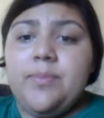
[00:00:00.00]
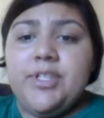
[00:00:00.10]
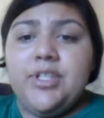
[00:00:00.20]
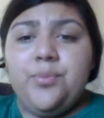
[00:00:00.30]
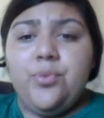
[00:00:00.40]

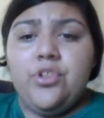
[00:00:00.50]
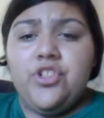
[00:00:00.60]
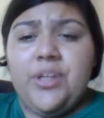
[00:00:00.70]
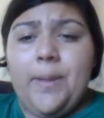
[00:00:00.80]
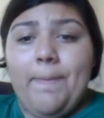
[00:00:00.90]
mixing bowl that
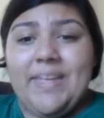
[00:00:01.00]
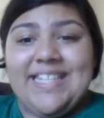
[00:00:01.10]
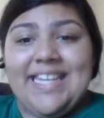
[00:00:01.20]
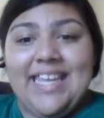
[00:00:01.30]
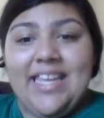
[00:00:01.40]
you're gonna
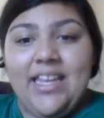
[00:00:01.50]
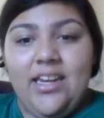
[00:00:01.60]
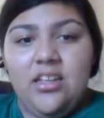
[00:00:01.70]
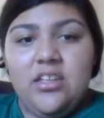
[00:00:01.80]
mix it in.